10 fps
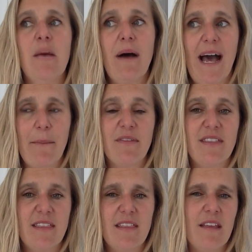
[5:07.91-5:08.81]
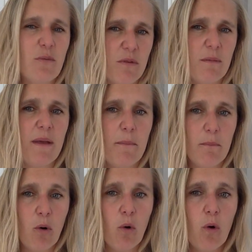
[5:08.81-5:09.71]
perhaps this was a bit
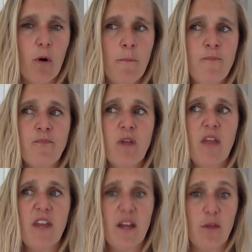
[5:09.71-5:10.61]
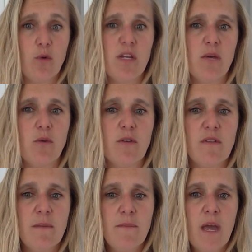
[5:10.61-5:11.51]
more than I thought it was.